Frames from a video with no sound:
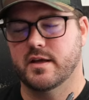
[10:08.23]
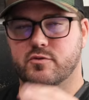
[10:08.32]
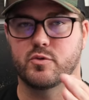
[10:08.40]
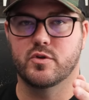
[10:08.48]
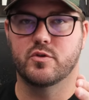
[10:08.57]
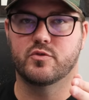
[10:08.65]

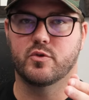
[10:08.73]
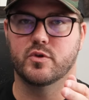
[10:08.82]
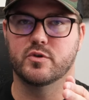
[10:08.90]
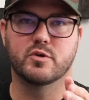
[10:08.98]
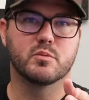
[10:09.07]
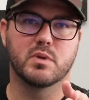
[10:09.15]
That's really useful
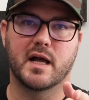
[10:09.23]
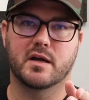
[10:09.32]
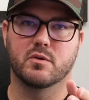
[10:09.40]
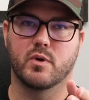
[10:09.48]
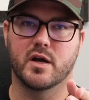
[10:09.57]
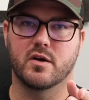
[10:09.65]
when you're doing
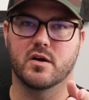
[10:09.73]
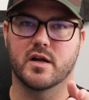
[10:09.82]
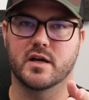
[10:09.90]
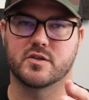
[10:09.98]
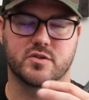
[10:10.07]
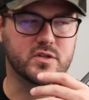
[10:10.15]
black and white
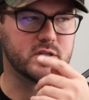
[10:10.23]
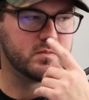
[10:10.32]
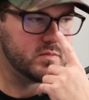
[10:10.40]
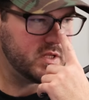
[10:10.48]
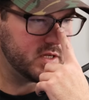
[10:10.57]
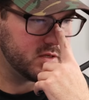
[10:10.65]
art actually,
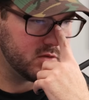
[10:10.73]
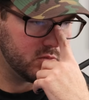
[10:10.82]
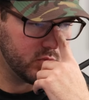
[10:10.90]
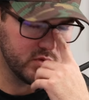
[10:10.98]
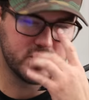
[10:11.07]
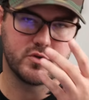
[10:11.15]
like,
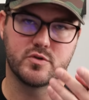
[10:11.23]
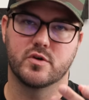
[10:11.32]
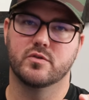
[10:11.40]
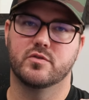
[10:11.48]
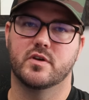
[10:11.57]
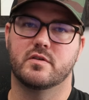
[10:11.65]
or the
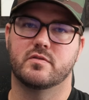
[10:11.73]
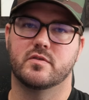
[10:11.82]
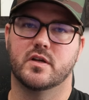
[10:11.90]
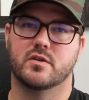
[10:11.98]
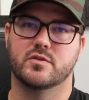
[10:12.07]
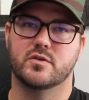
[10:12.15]
two-tone stuff
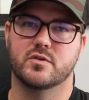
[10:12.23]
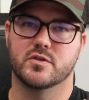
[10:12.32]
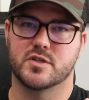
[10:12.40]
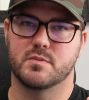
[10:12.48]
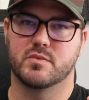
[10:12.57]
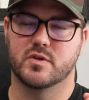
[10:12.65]
that I'll do,
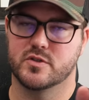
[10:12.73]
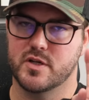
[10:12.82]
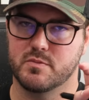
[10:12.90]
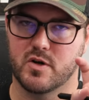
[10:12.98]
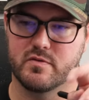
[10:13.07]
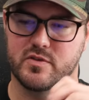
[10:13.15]
the shape,
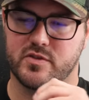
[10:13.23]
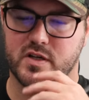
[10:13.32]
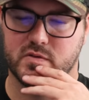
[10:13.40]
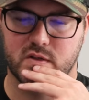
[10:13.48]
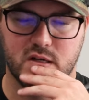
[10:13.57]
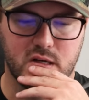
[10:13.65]
shape curvy
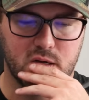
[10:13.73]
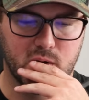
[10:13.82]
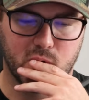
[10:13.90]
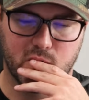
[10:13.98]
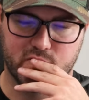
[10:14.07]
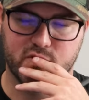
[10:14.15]
stuff.
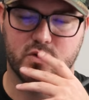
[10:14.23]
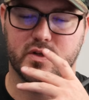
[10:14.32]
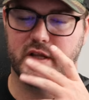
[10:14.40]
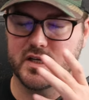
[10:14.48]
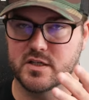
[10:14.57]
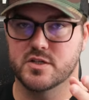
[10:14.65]
Or if you're
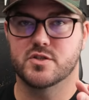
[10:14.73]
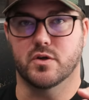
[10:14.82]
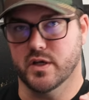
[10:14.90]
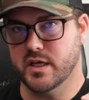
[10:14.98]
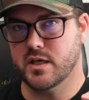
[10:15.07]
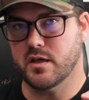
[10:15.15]
doing like
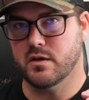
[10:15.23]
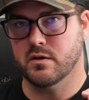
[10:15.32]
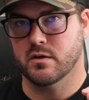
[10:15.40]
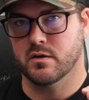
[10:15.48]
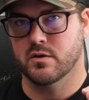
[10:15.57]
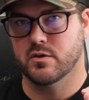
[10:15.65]
digital
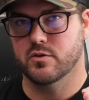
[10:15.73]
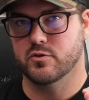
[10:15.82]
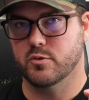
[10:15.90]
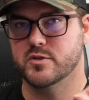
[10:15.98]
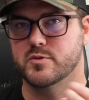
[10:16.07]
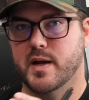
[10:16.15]
inking,
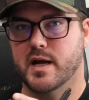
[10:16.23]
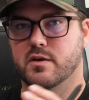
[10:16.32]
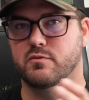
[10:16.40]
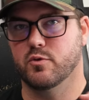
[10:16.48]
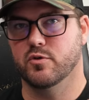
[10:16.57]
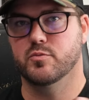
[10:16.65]
switch
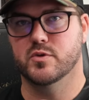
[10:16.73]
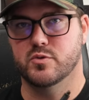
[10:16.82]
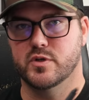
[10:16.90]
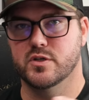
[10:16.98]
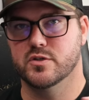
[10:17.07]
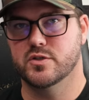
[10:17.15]
back and forth
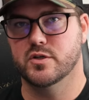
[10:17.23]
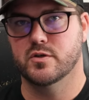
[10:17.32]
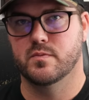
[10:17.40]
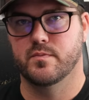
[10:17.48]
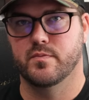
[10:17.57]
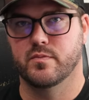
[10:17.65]
between your
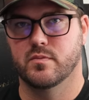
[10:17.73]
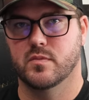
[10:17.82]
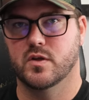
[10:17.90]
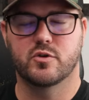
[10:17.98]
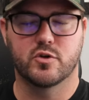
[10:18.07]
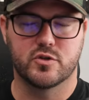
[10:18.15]
two.
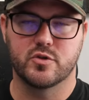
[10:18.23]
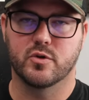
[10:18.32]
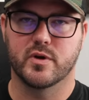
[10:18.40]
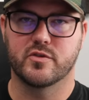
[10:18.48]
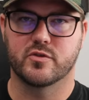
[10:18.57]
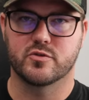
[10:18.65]
You could do
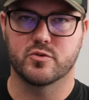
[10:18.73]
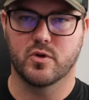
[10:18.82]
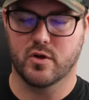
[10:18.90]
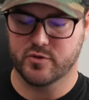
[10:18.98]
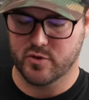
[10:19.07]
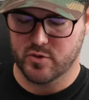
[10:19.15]
eraser tool
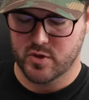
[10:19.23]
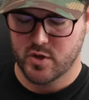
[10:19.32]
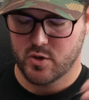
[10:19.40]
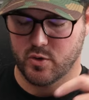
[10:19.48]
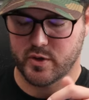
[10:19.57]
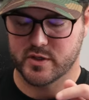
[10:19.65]
also,
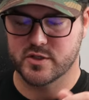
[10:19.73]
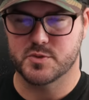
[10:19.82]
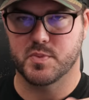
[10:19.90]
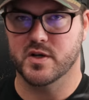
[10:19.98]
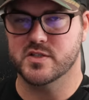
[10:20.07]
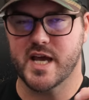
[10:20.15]
or you could
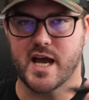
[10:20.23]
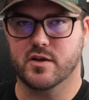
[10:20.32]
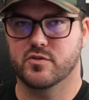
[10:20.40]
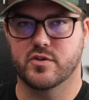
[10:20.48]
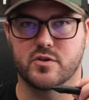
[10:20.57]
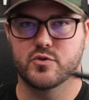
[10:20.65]
just press
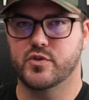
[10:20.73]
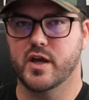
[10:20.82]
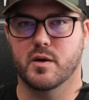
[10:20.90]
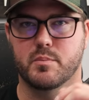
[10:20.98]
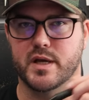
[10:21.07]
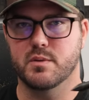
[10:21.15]
X and you
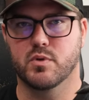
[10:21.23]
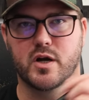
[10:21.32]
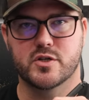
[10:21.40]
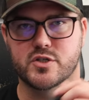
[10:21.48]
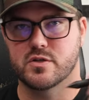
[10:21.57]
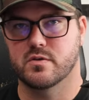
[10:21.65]
stay on
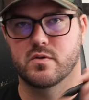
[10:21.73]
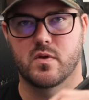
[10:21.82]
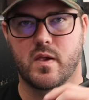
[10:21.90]
paintbrush.